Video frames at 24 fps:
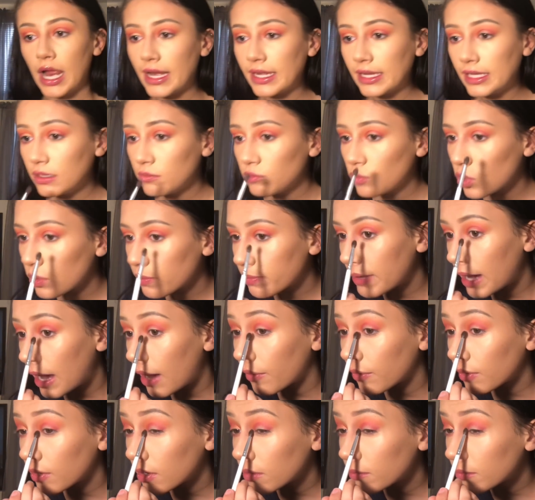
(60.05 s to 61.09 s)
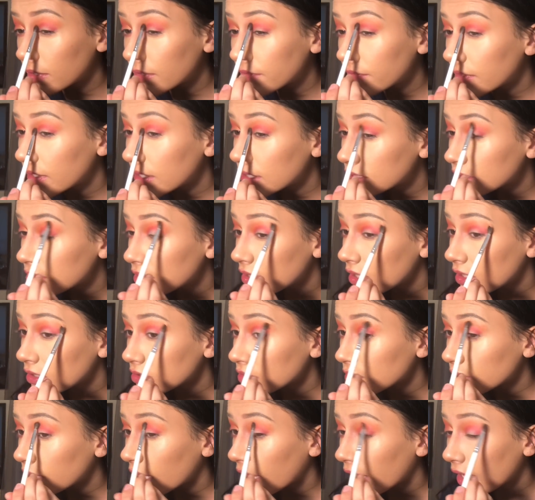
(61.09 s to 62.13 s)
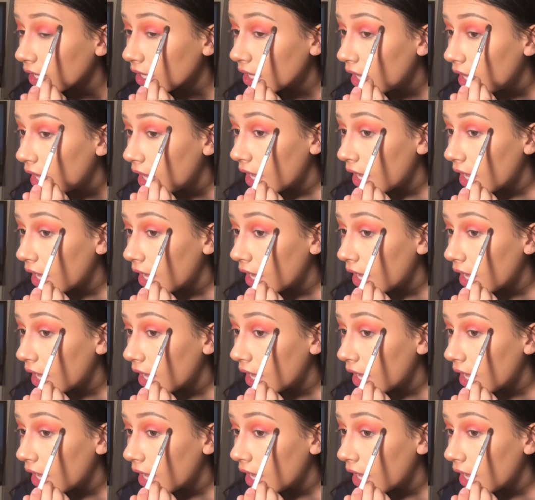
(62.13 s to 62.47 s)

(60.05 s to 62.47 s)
I need more powder on my face, and that's okay.